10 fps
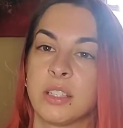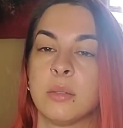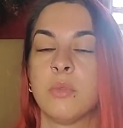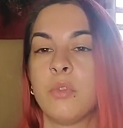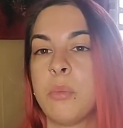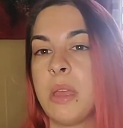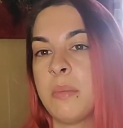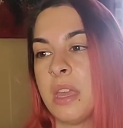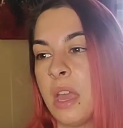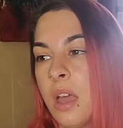Some of you may
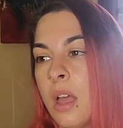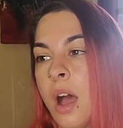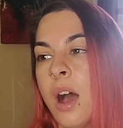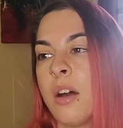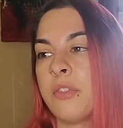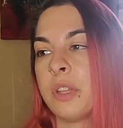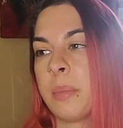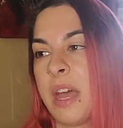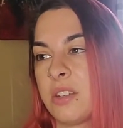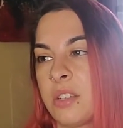be feeling
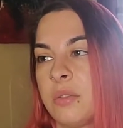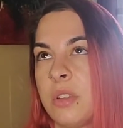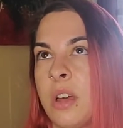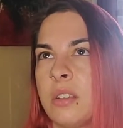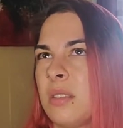passionate with,